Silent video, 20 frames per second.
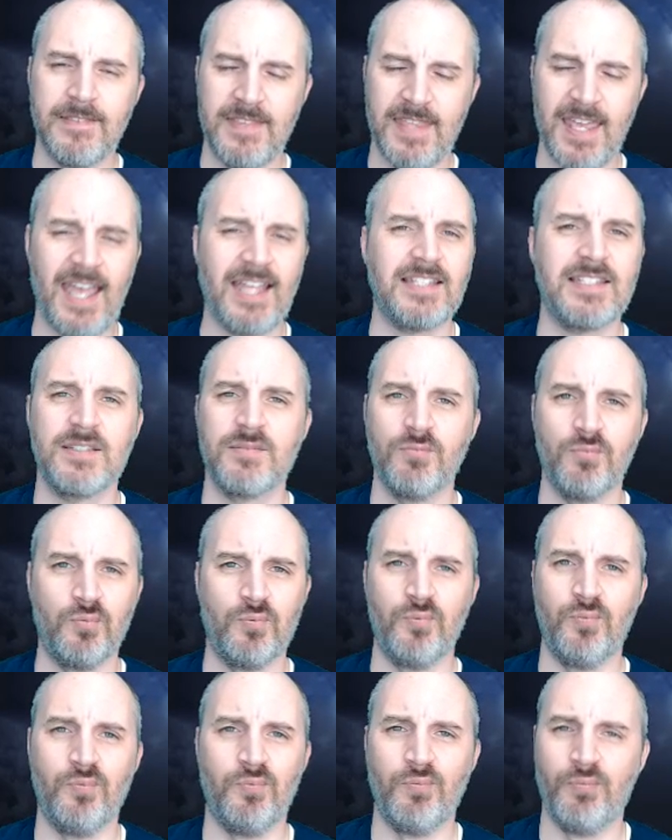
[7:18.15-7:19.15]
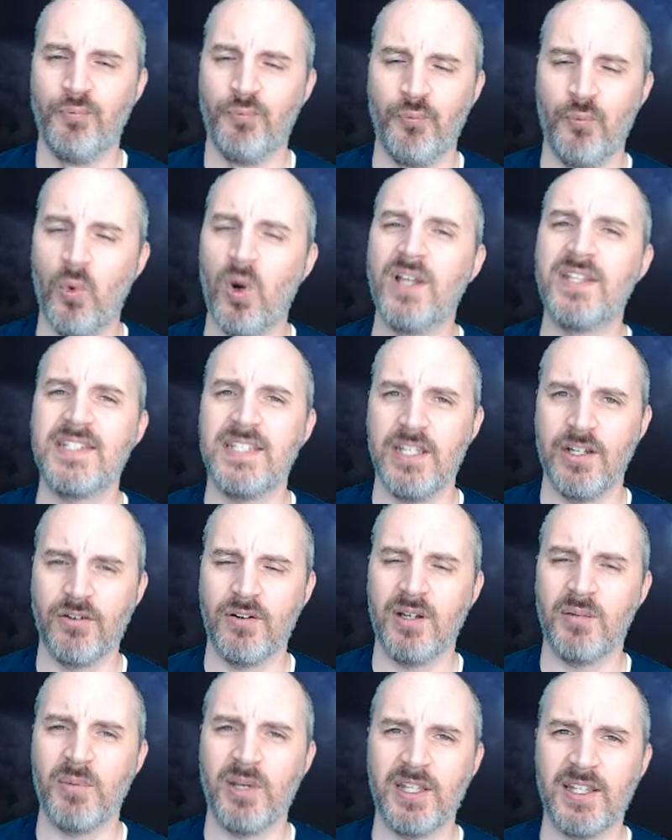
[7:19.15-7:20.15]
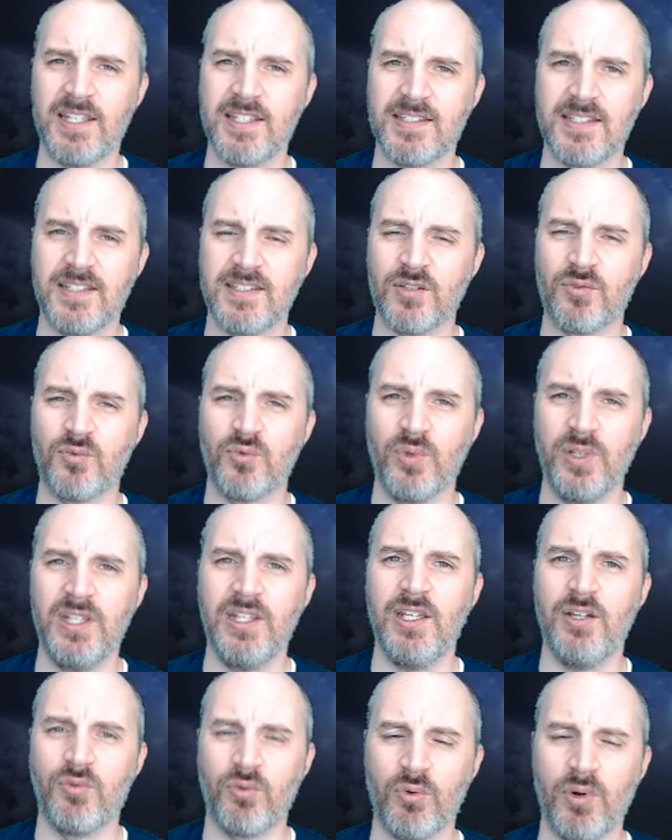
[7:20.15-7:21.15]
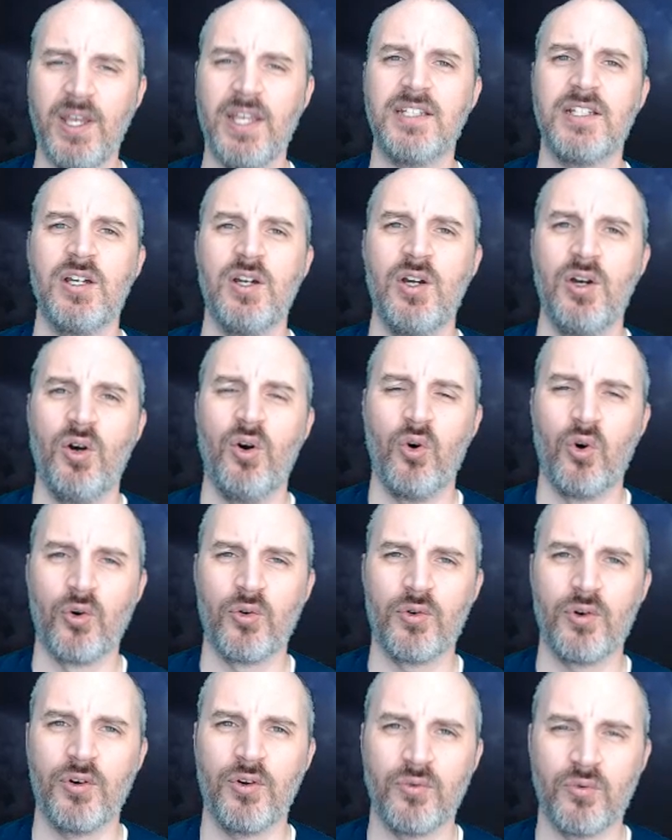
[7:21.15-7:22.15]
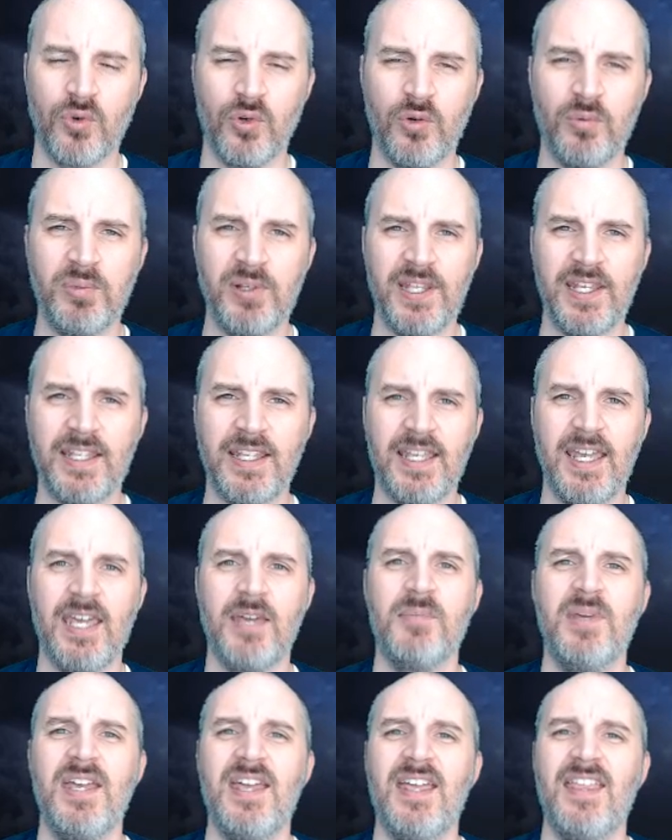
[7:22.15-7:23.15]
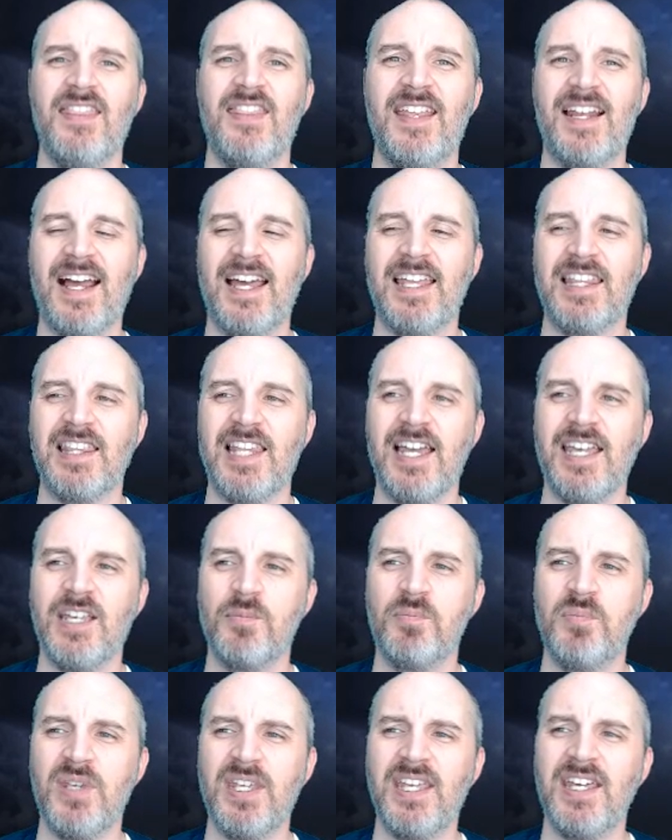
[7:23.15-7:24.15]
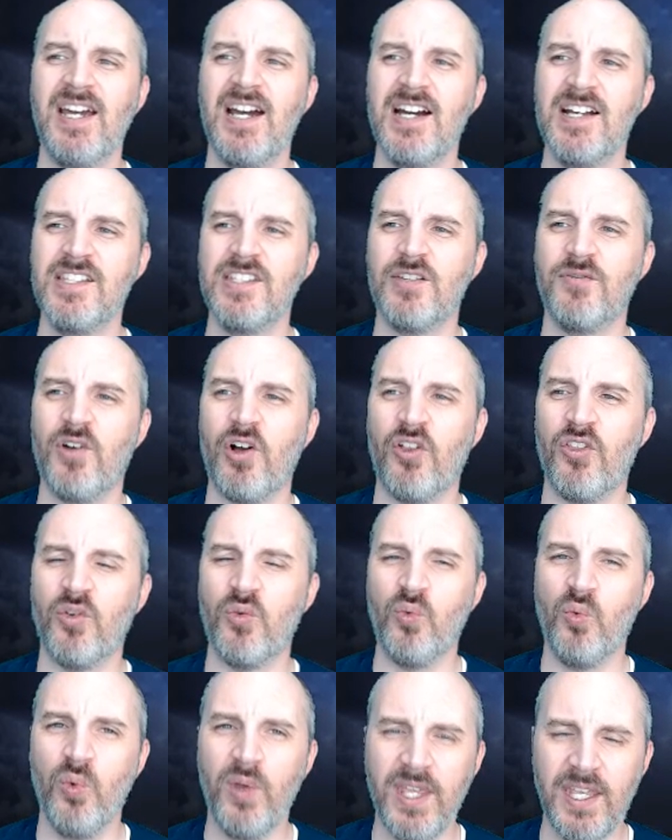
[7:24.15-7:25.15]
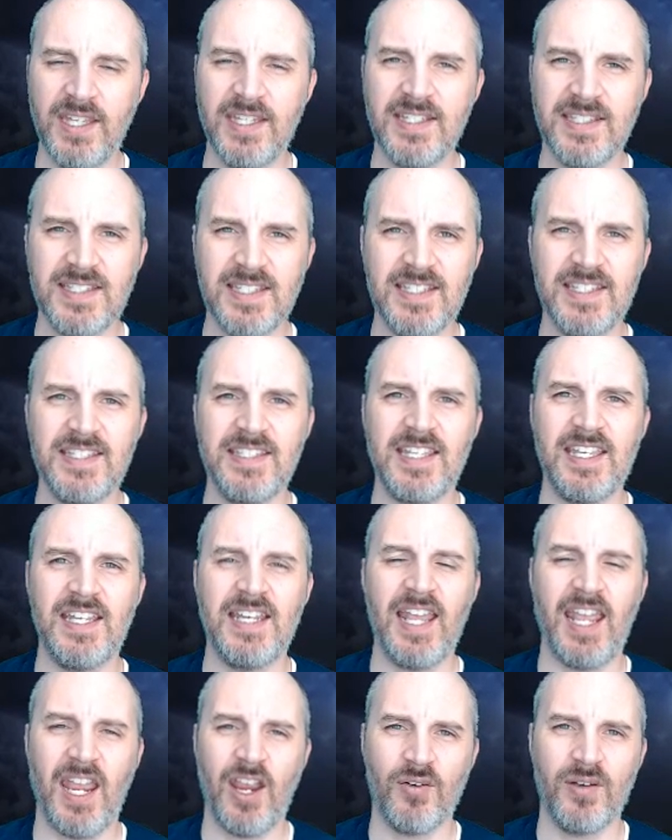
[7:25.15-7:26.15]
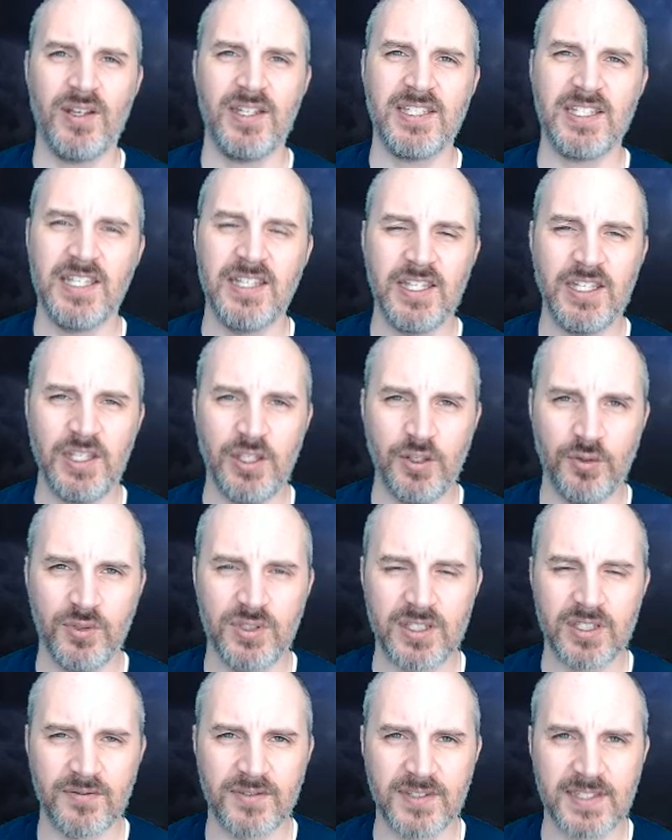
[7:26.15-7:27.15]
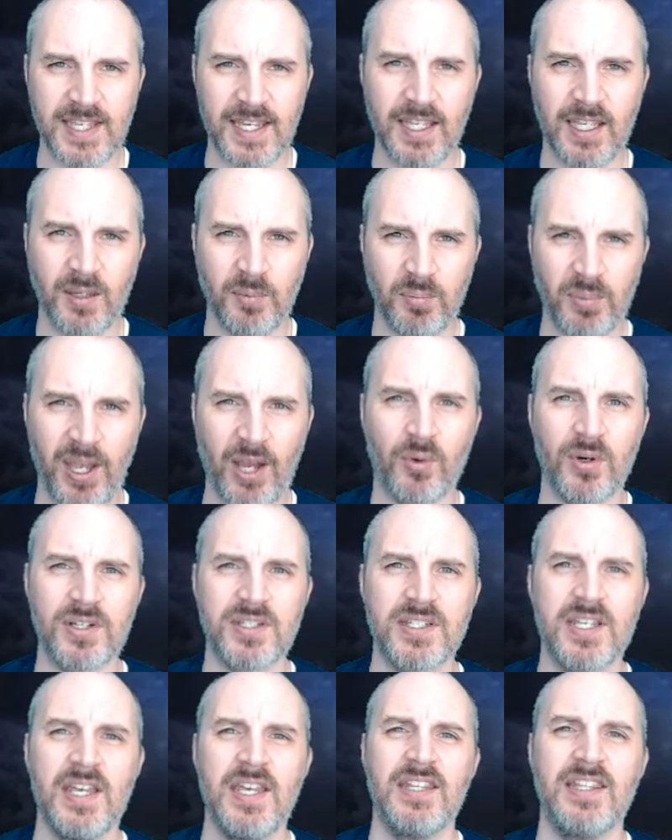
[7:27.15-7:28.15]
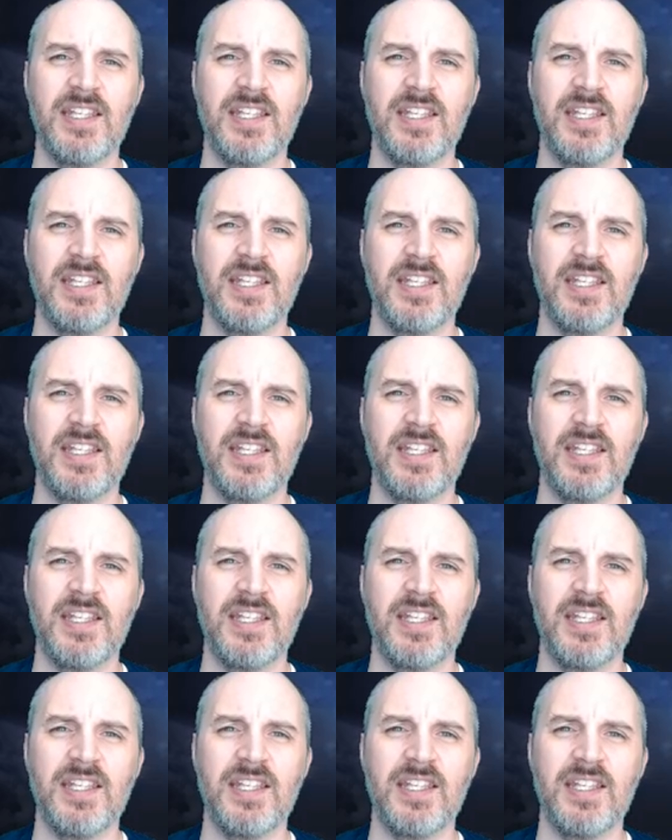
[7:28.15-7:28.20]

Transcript: that's what's here on my list. It's a really great horror role-playing game that I like because of all the weaknesses inherent in the use of psychic powers.